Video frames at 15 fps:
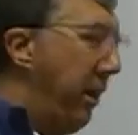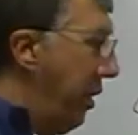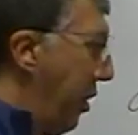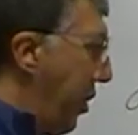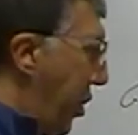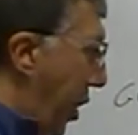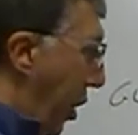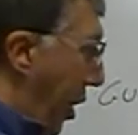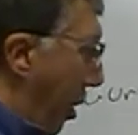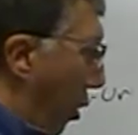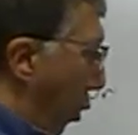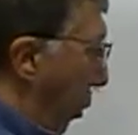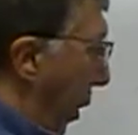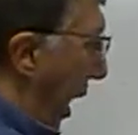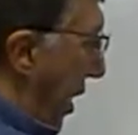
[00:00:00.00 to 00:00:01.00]
So they're all
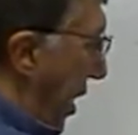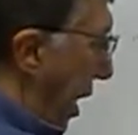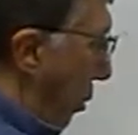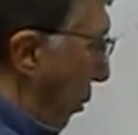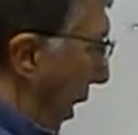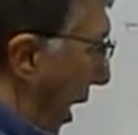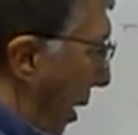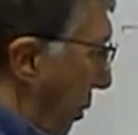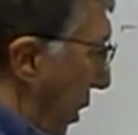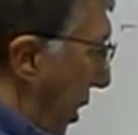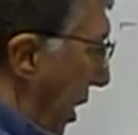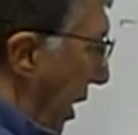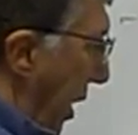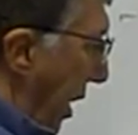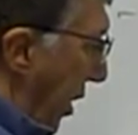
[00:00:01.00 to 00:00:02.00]
plastic pipes.
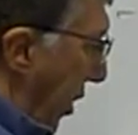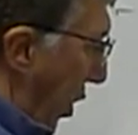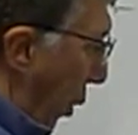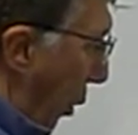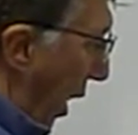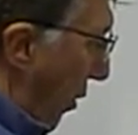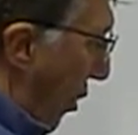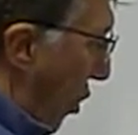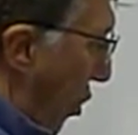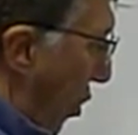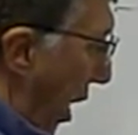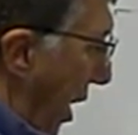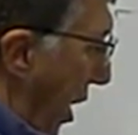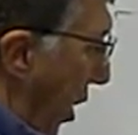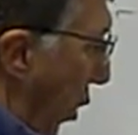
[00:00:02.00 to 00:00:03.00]
So we have to
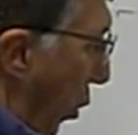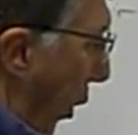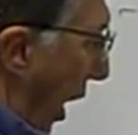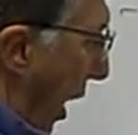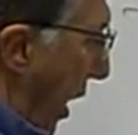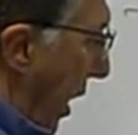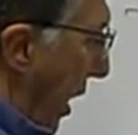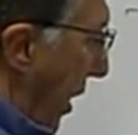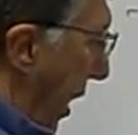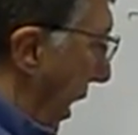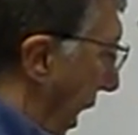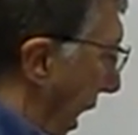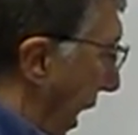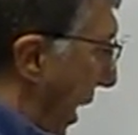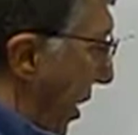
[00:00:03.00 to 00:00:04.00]
drain it away in the
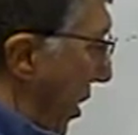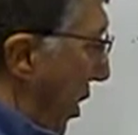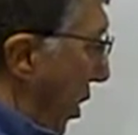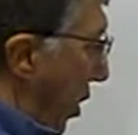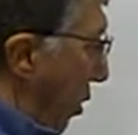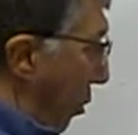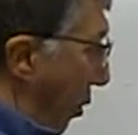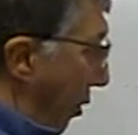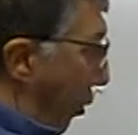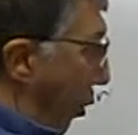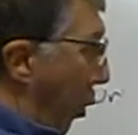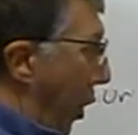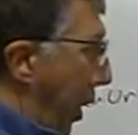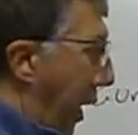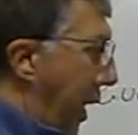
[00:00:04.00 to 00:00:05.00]
head
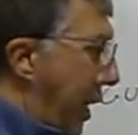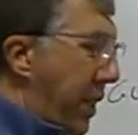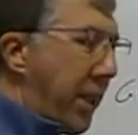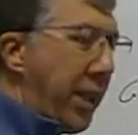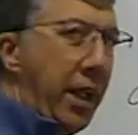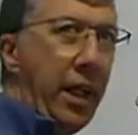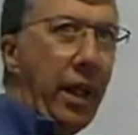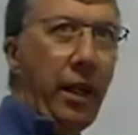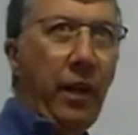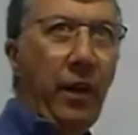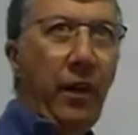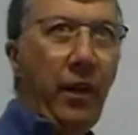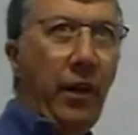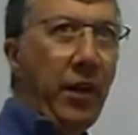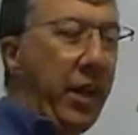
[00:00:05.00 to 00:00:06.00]
before it gets there.
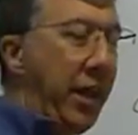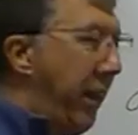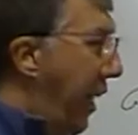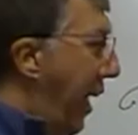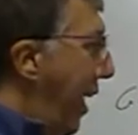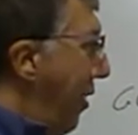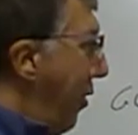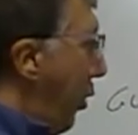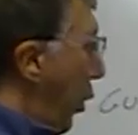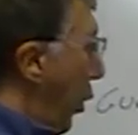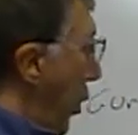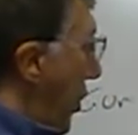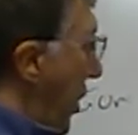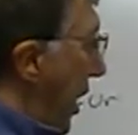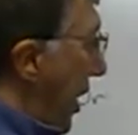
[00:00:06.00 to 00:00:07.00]
And the head, of
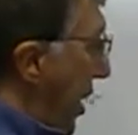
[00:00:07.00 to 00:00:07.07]
course, is